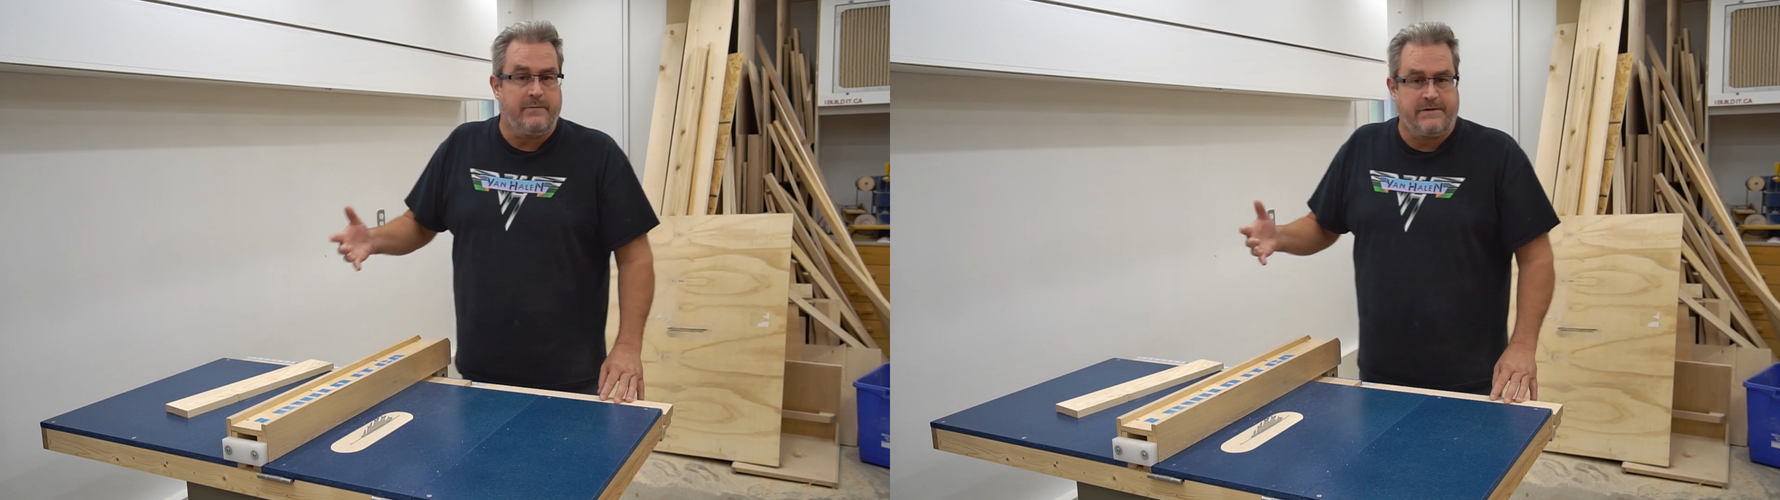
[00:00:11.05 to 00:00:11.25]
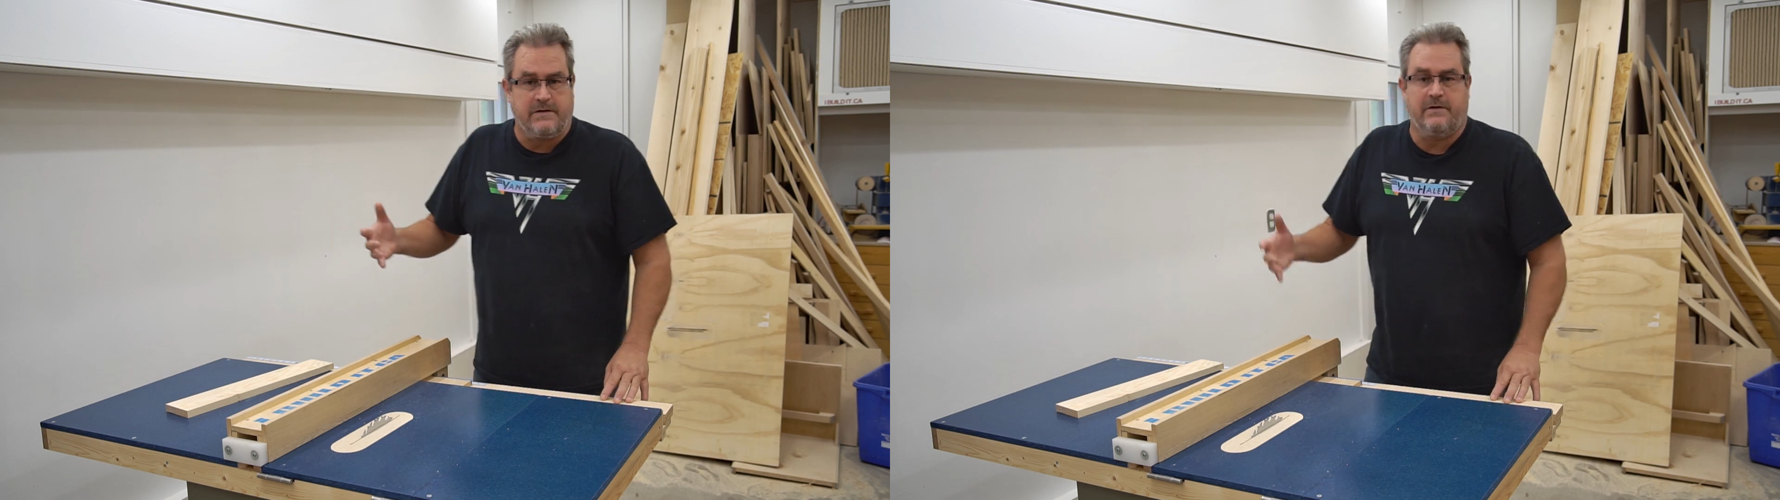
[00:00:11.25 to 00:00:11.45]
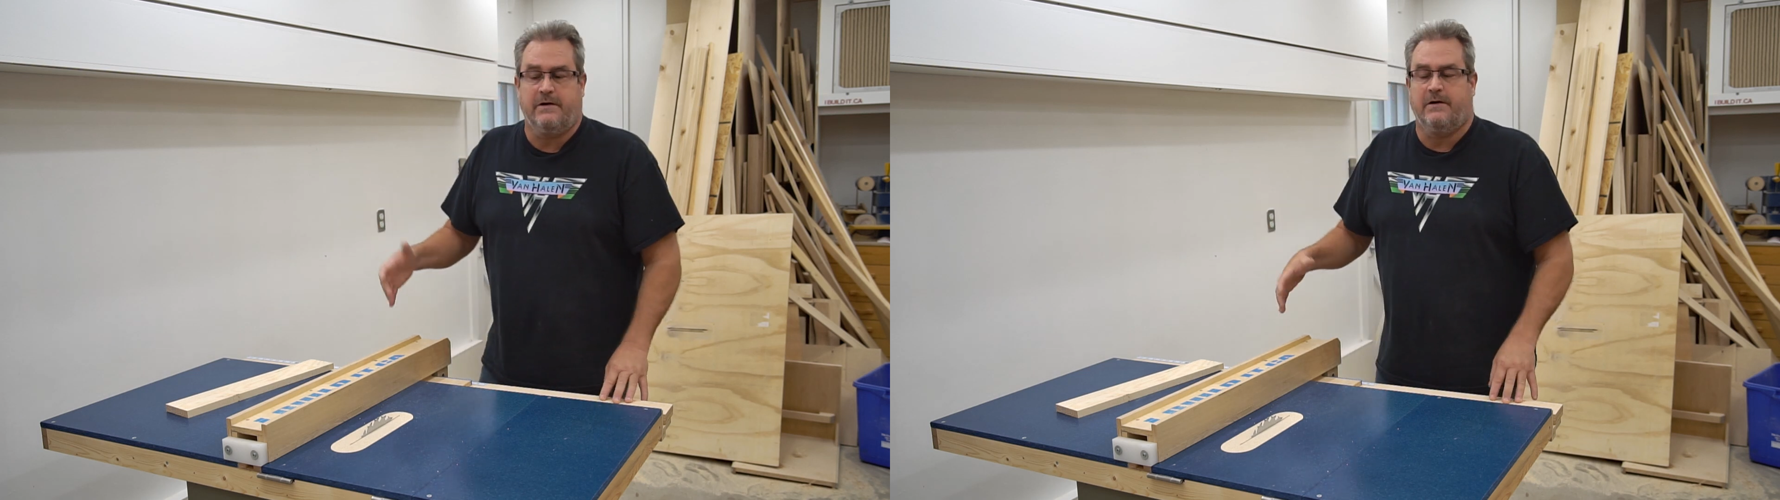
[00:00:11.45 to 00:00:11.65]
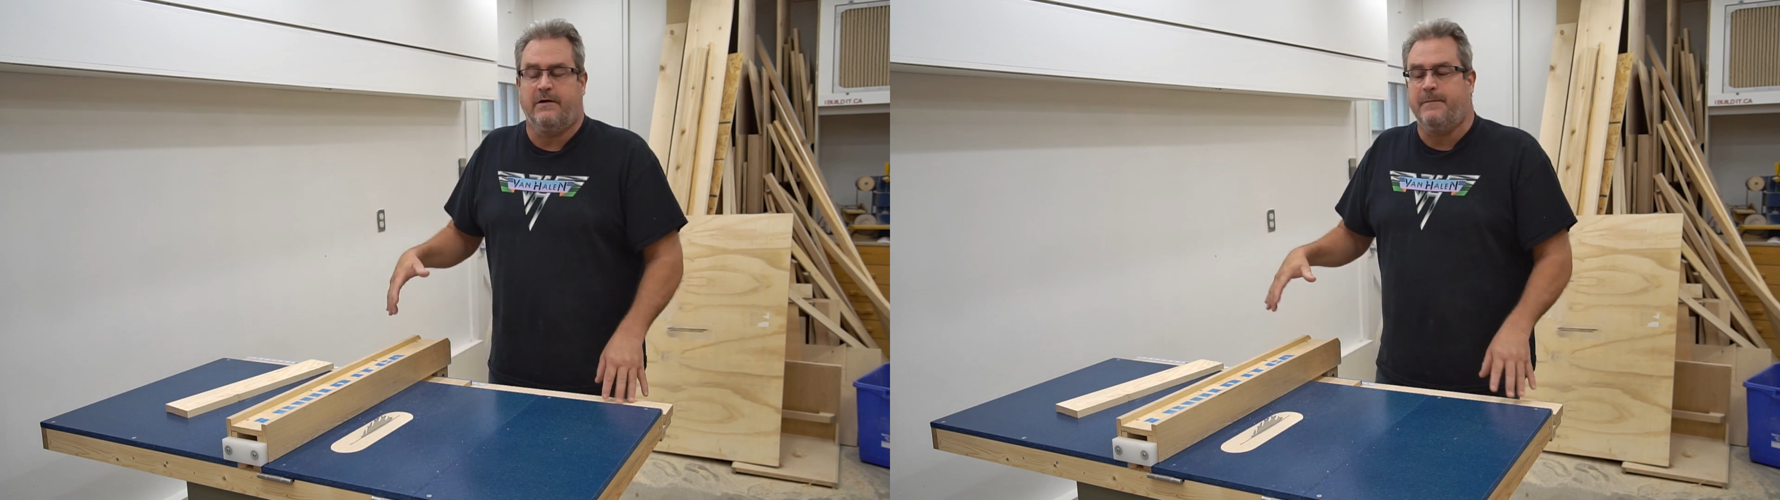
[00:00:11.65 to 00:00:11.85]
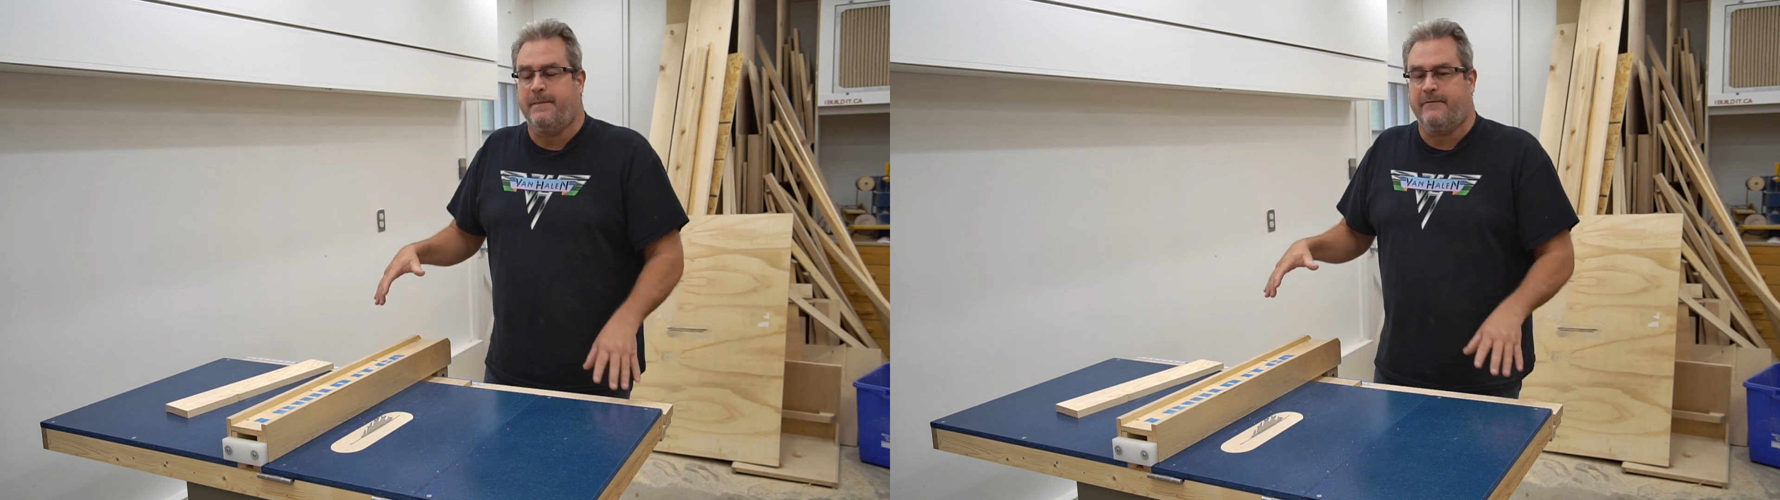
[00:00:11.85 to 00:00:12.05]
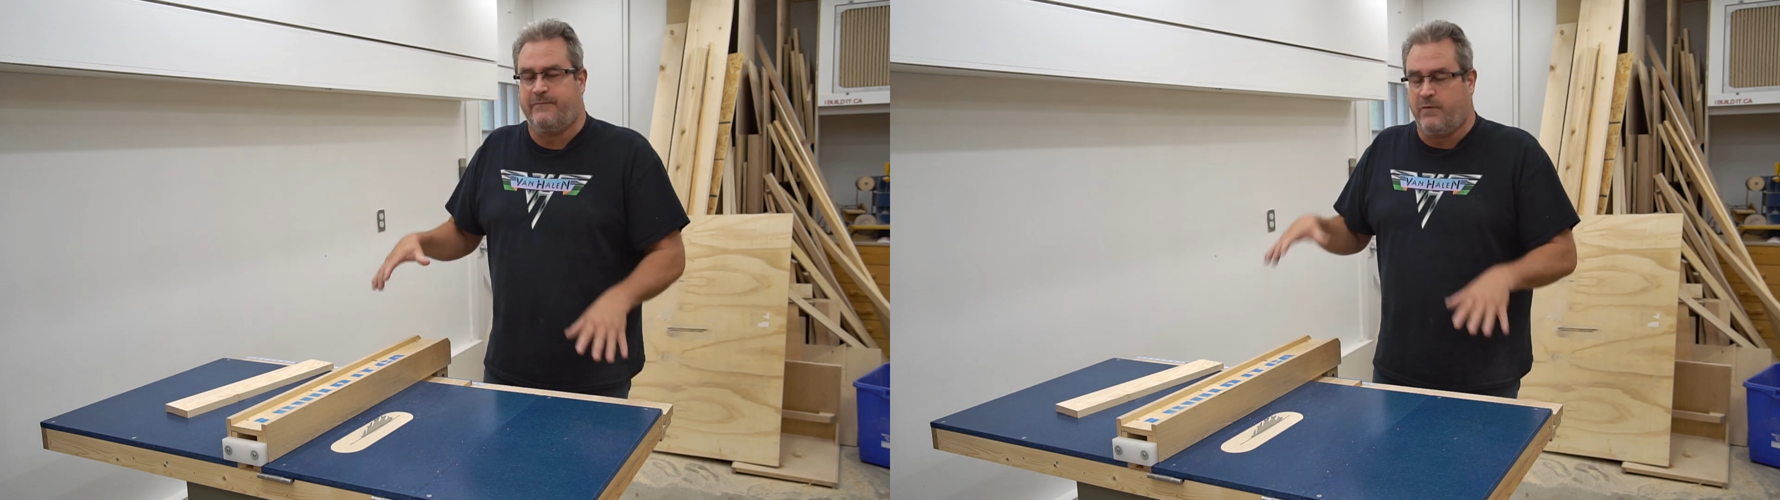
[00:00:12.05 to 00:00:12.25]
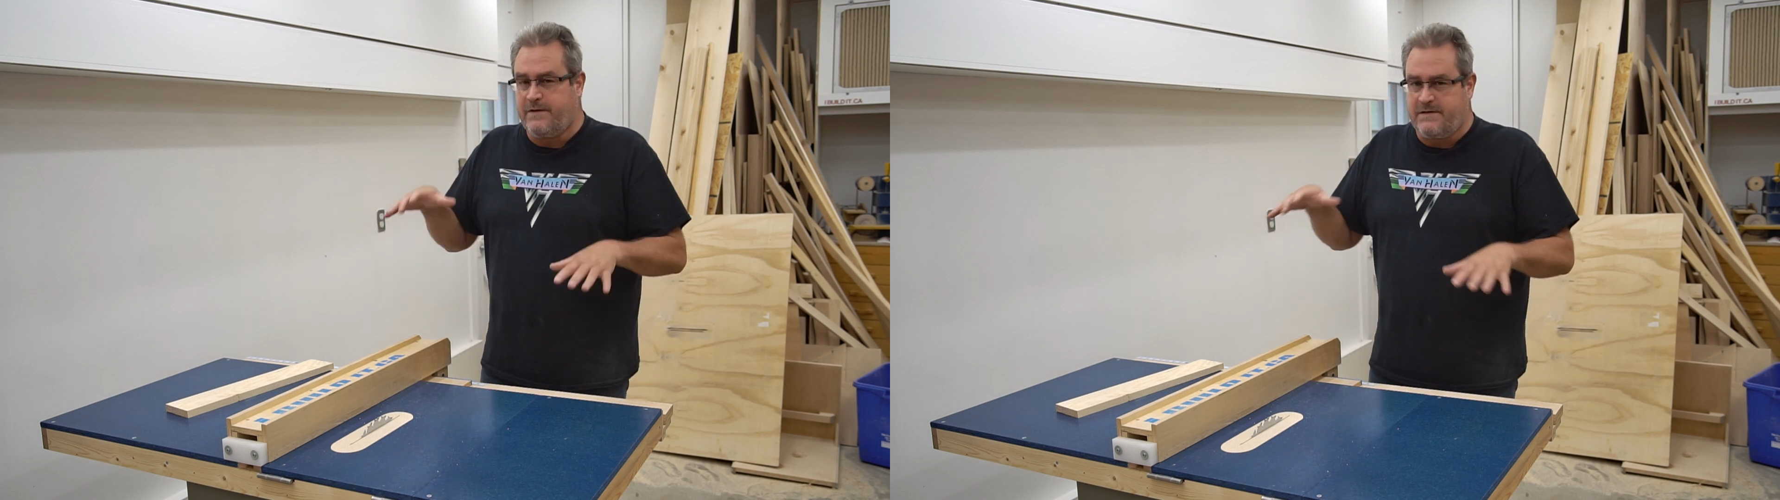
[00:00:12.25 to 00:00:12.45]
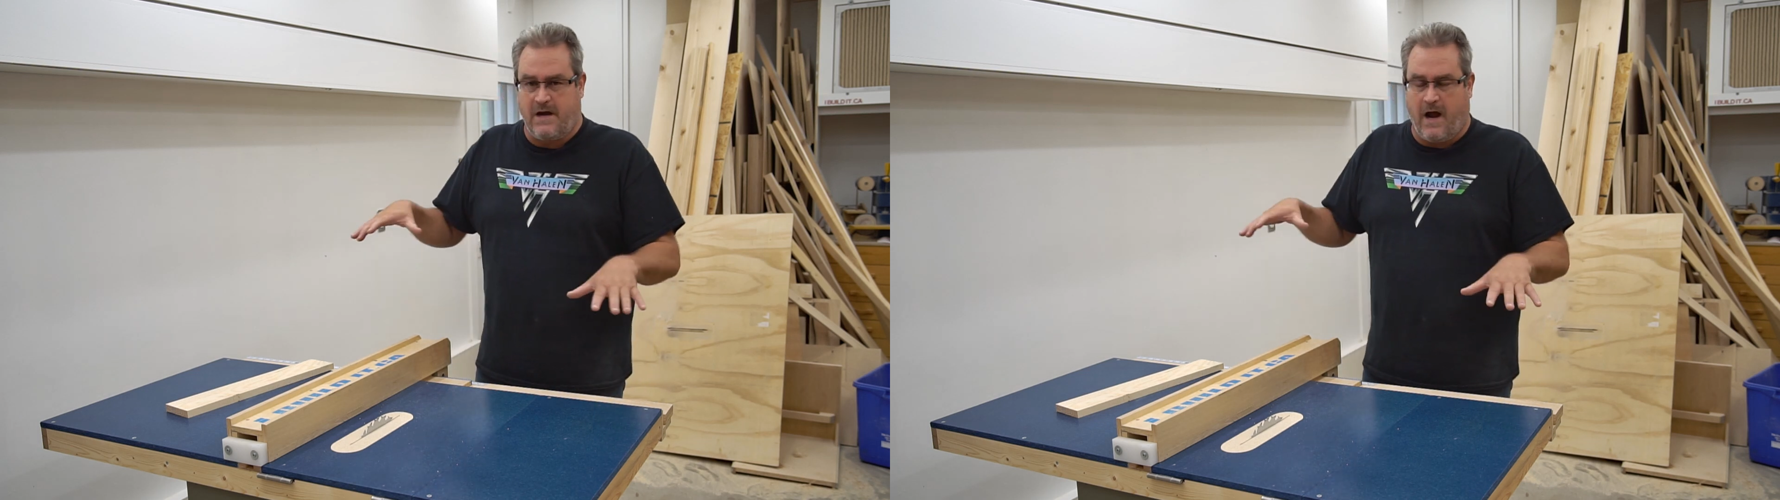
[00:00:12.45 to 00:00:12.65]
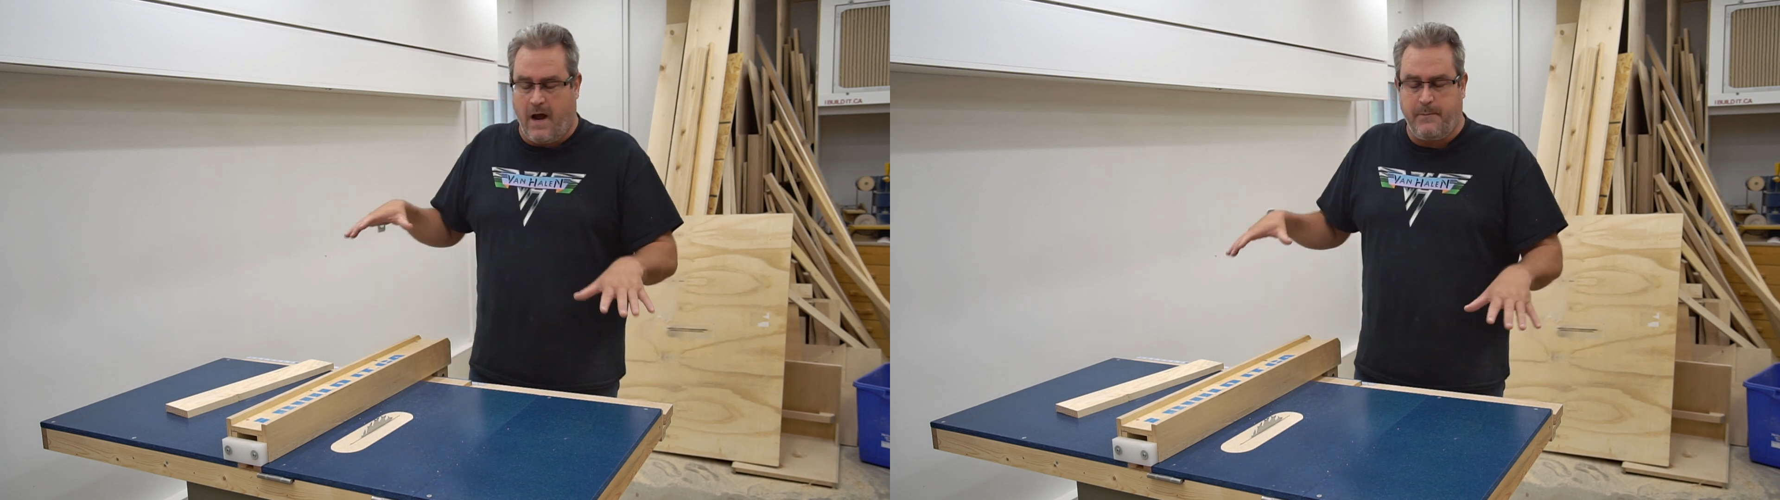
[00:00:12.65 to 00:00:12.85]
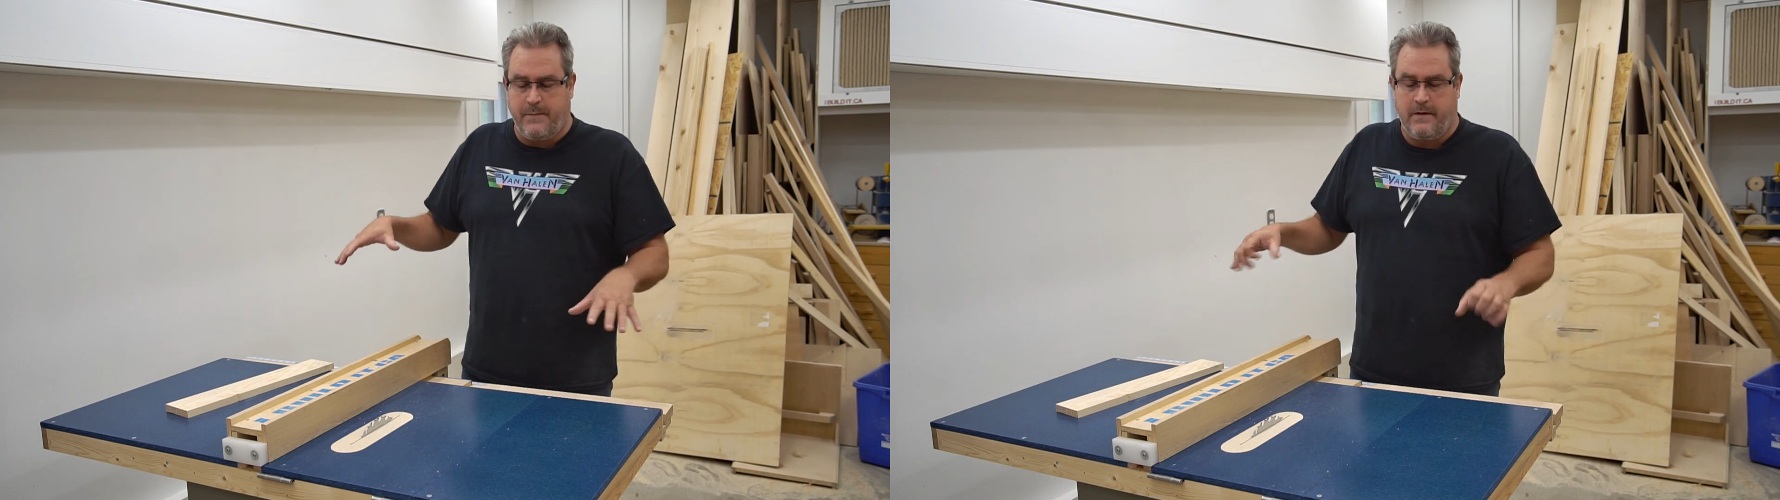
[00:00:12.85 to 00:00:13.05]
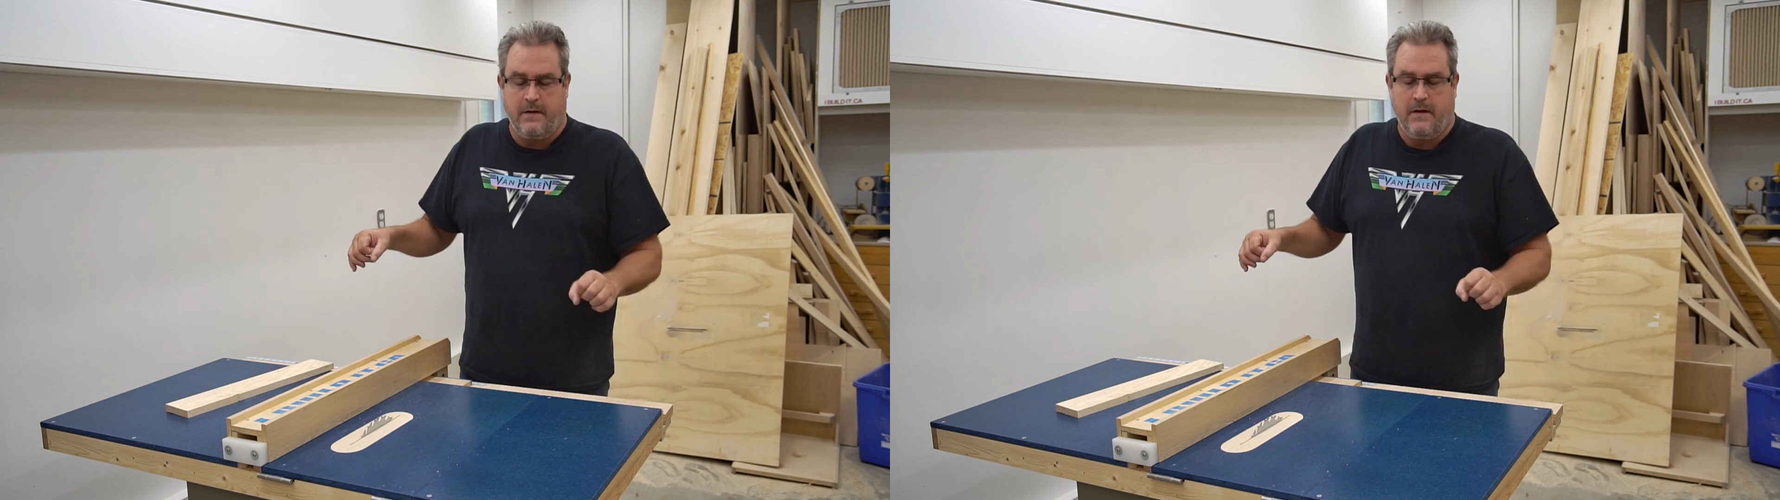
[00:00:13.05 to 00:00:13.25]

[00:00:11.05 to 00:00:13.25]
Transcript: material for the top